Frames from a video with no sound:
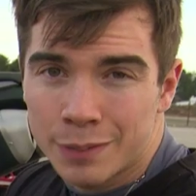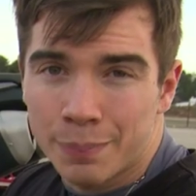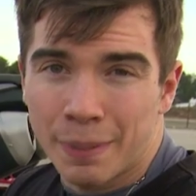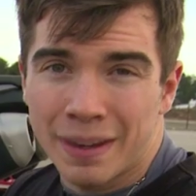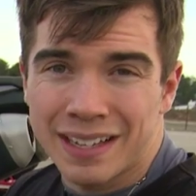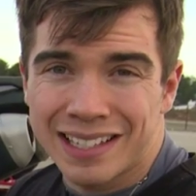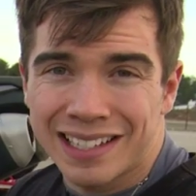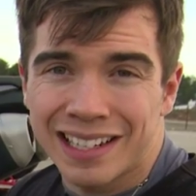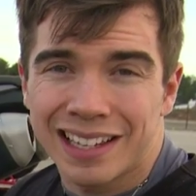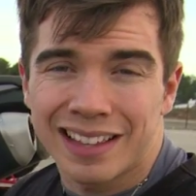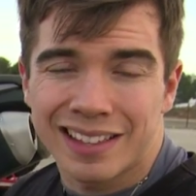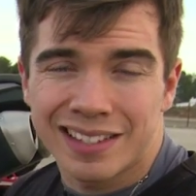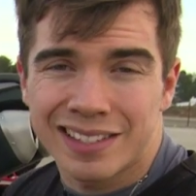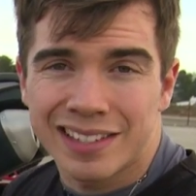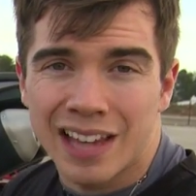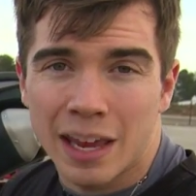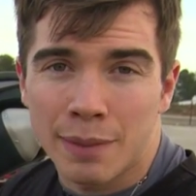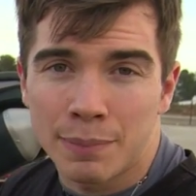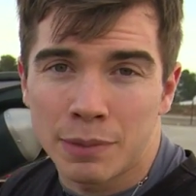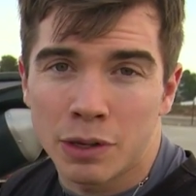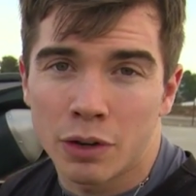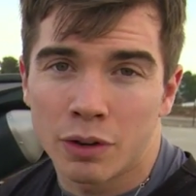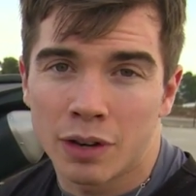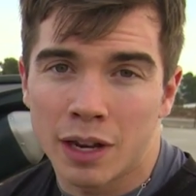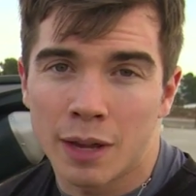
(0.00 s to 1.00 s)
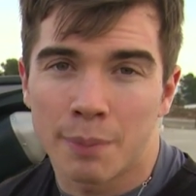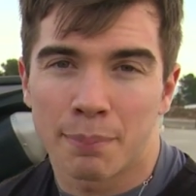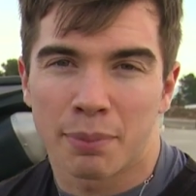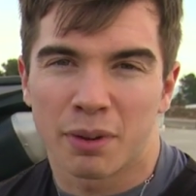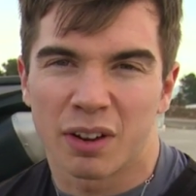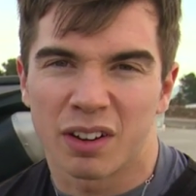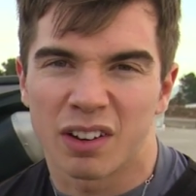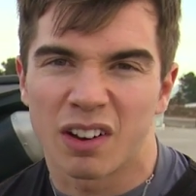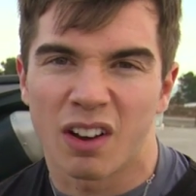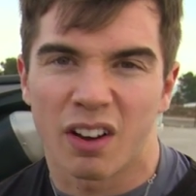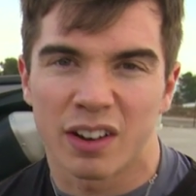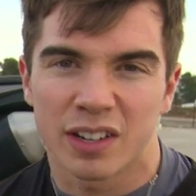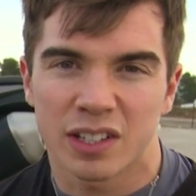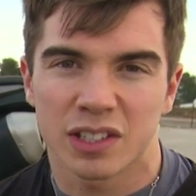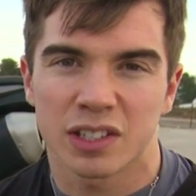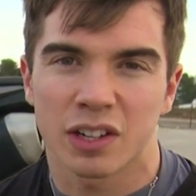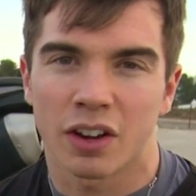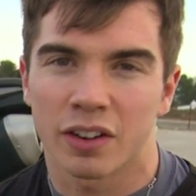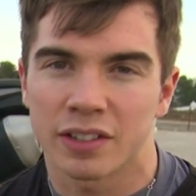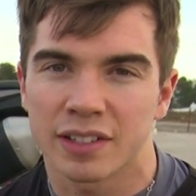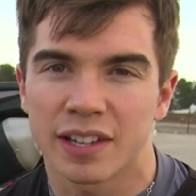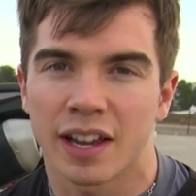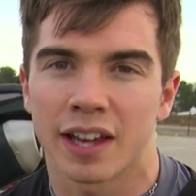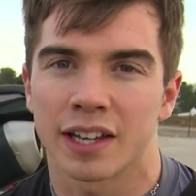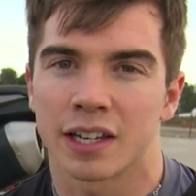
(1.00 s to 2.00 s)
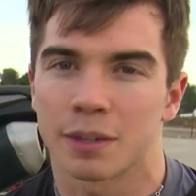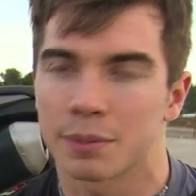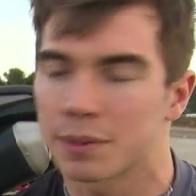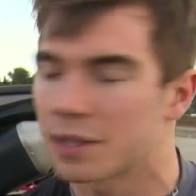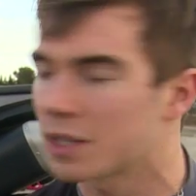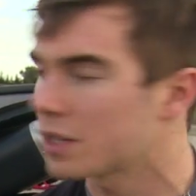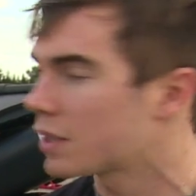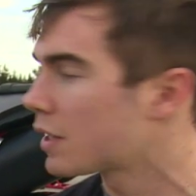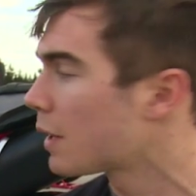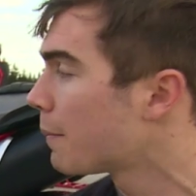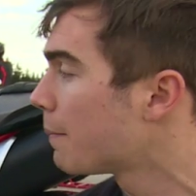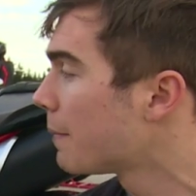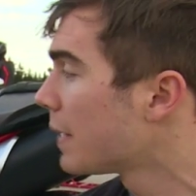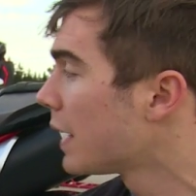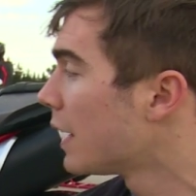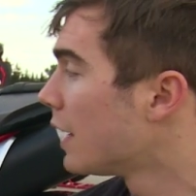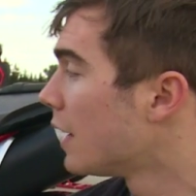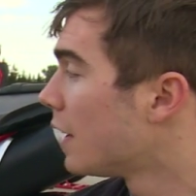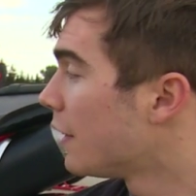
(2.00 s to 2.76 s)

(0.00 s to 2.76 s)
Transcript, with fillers: It's basically the same unit, but a nice titanium system.